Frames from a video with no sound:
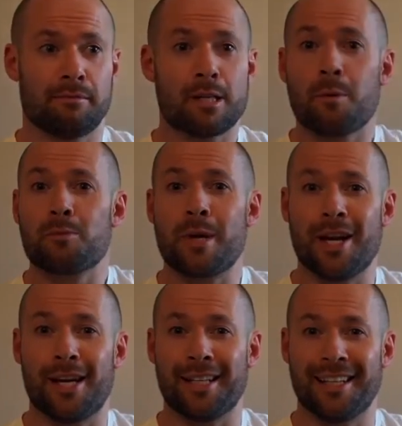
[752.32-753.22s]
I suppose, be
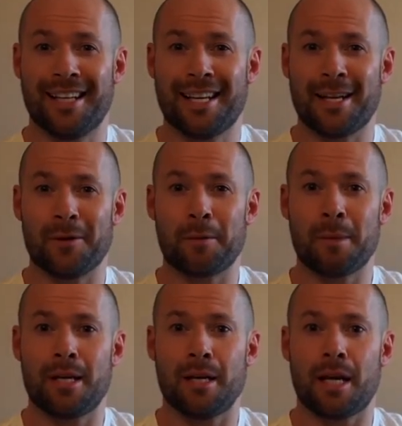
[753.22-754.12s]
Niall. You know what I
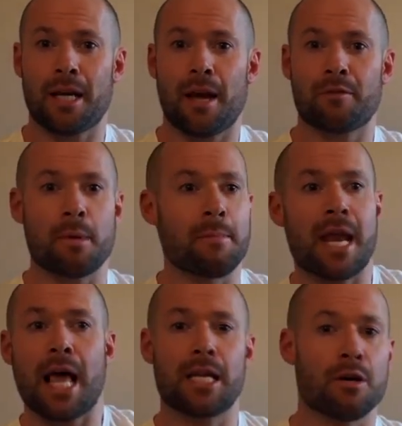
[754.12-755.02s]
mean? I didn't have to be
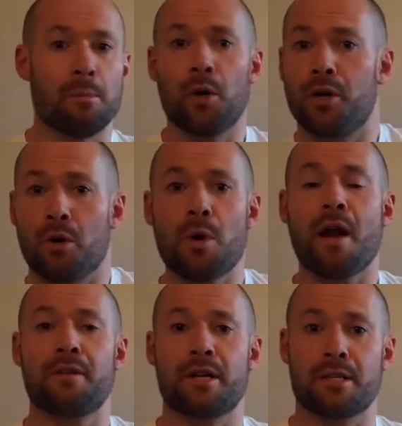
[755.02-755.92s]
Manelli or Mun or
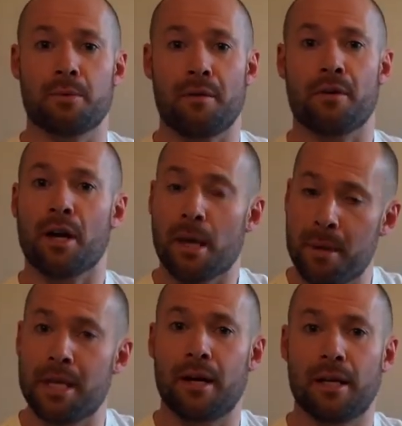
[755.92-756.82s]
whatever it is, whatever. I could
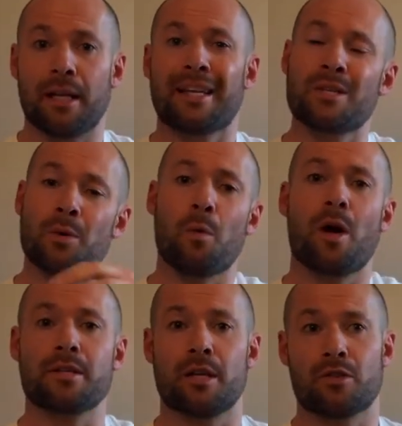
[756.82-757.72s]
be Niall, and that's what I
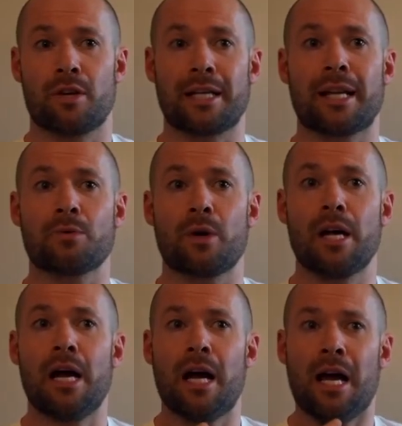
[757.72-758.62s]
was in Australia, and that's why
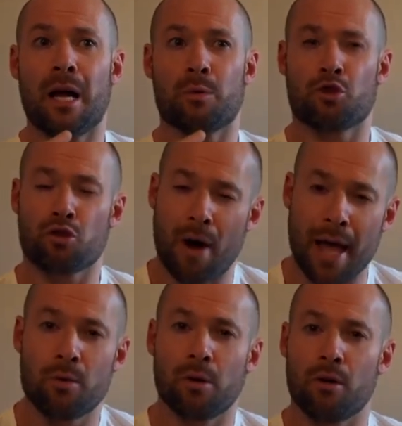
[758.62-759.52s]
it was
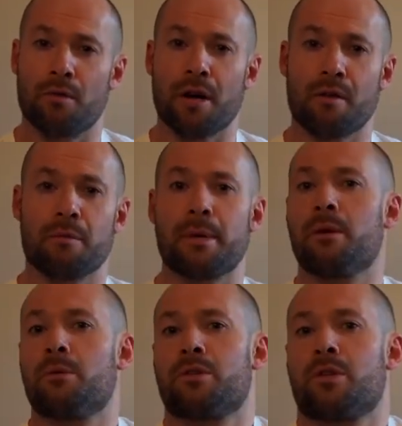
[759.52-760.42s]
tranquil over there for me.
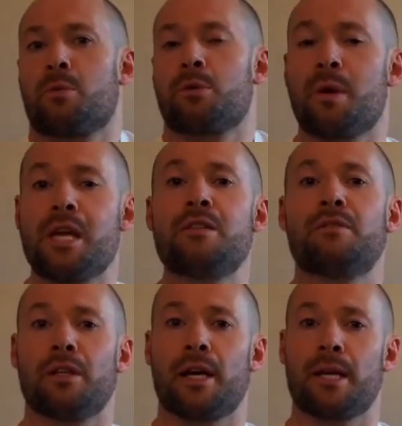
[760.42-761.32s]
It was
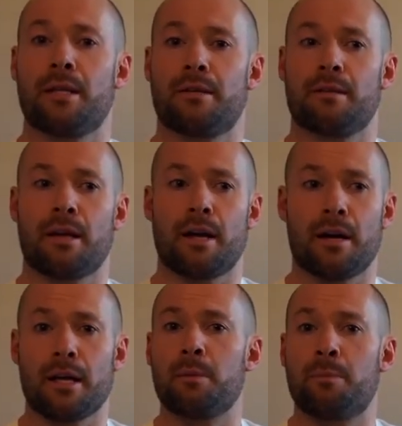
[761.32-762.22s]
peaceful. I
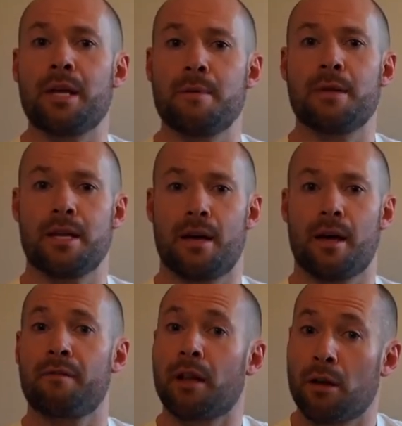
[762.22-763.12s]
could be me.
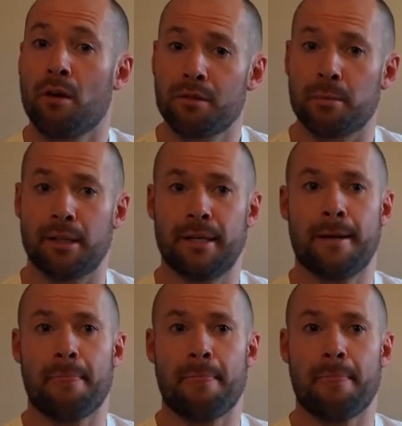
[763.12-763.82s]
I felt comfortable.